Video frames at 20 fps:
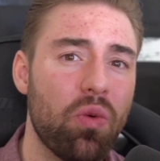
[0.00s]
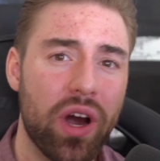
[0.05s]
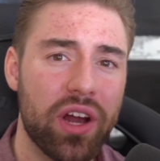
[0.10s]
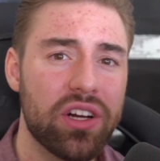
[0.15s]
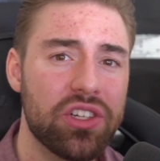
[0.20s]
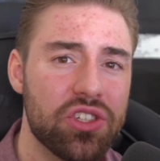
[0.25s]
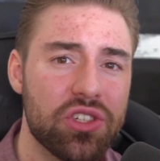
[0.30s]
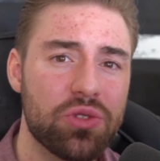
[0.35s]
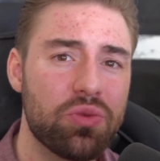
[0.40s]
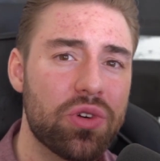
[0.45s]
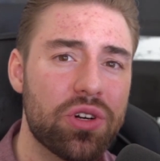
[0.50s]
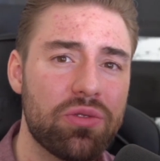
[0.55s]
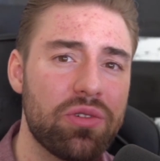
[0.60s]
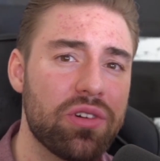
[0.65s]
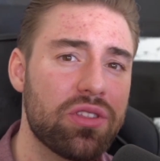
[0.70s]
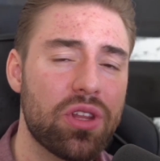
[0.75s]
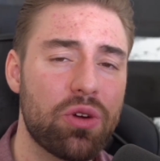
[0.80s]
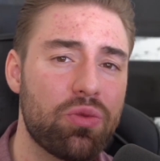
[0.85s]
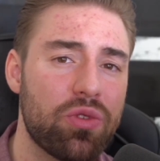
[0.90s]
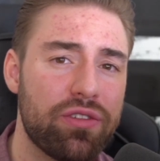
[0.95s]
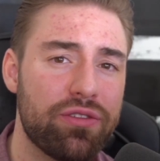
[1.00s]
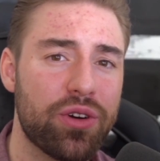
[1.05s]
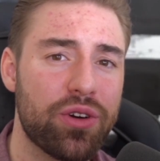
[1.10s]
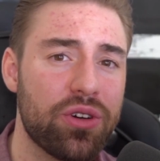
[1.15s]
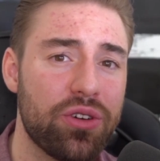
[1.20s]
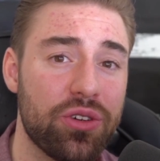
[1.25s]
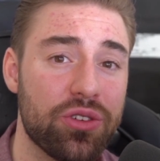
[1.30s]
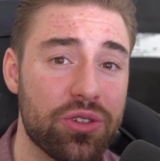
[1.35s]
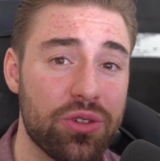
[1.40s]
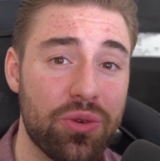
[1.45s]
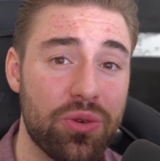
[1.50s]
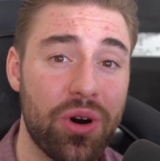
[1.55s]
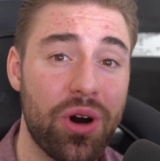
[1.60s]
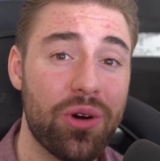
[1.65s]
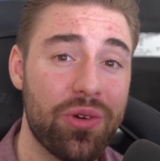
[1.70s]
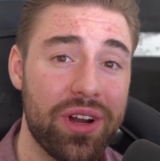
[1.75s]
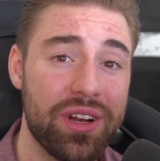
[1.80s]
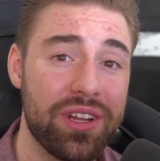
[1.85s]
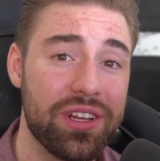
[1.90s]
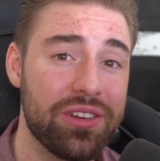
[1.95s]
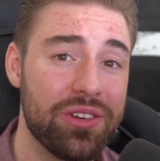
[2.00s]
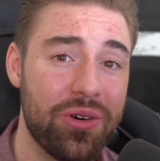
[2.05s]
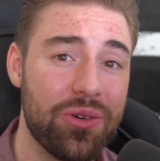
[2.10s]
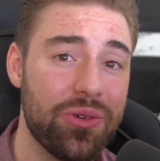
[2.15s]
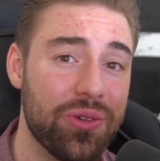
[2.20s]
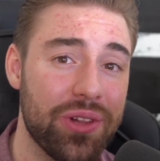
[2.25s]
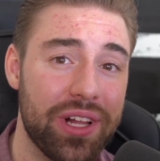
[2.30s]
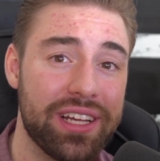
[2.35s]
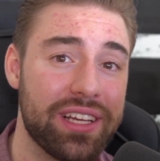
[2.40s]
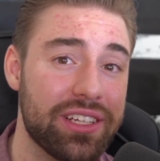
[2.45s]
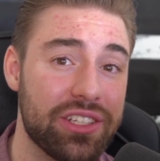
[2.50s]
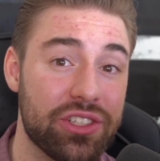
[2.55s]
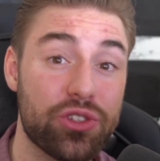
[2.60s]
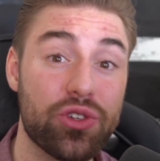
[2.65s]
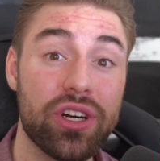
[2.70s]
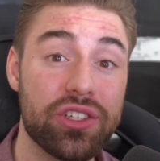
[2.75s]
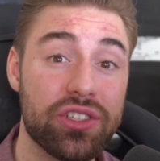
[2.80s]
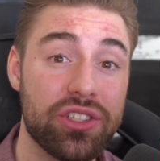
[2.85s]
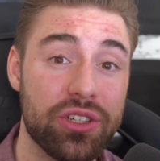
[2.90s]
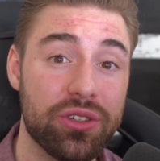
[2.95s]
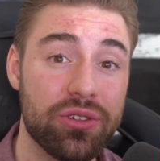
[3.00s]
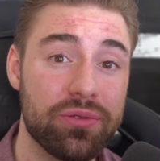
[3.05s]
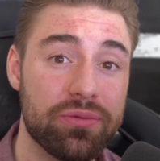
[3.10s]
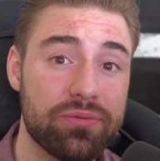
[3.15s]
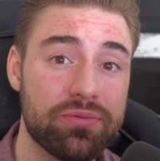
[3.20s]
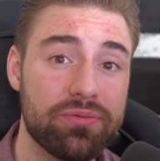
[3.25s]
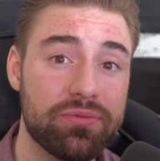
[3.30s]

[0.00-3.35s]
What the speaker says: Why not just work with the referrals who already know, like, and trust you?